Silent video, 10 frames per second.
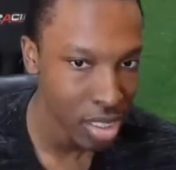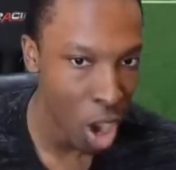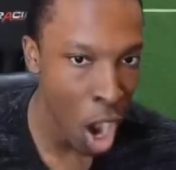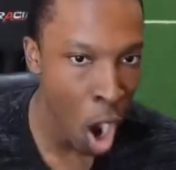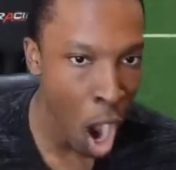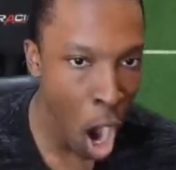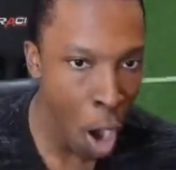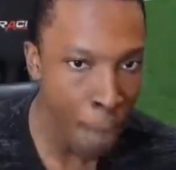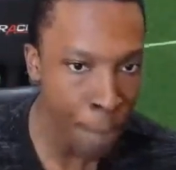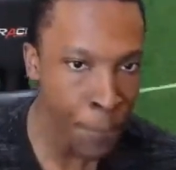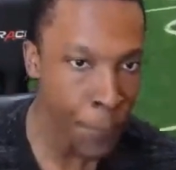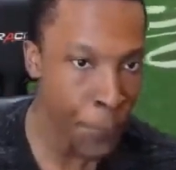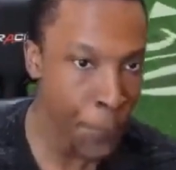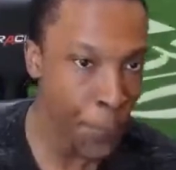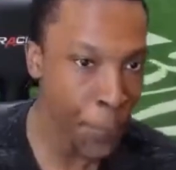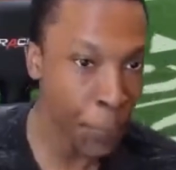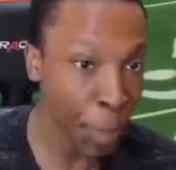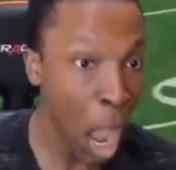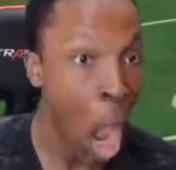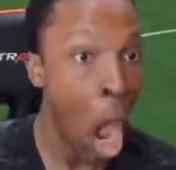Oh, I'm.
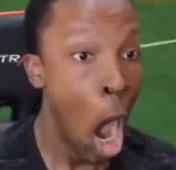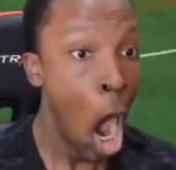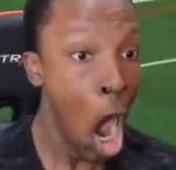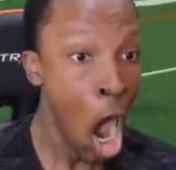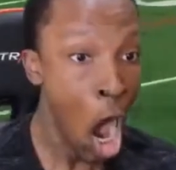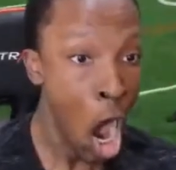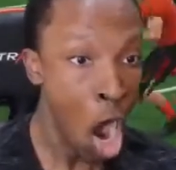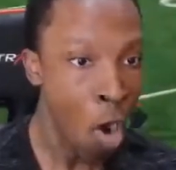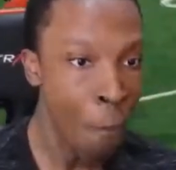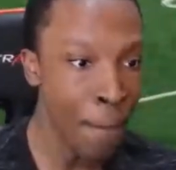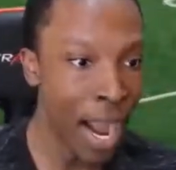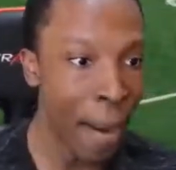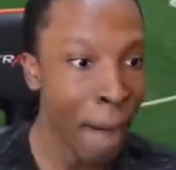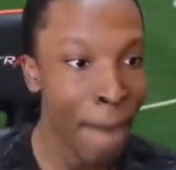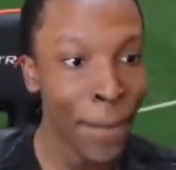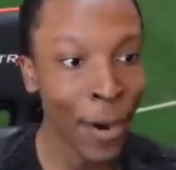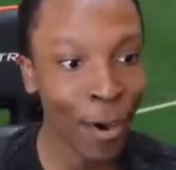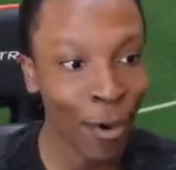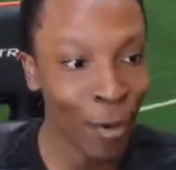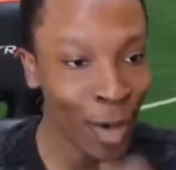Oh my,
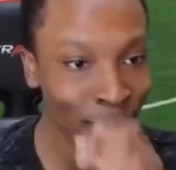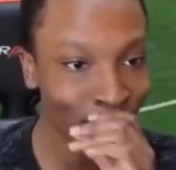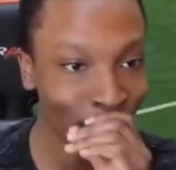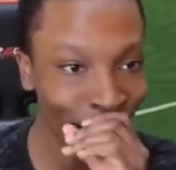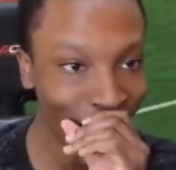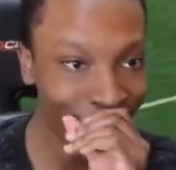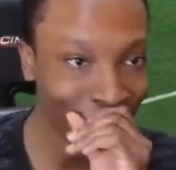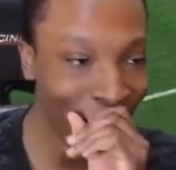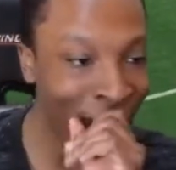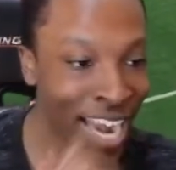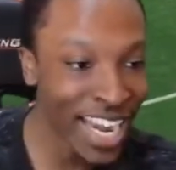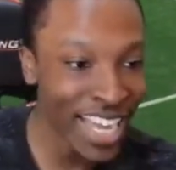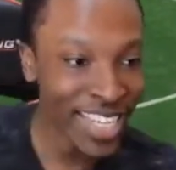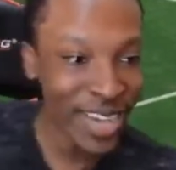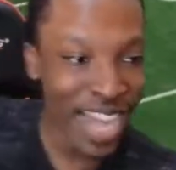bro! What the heck, bro? How did I do?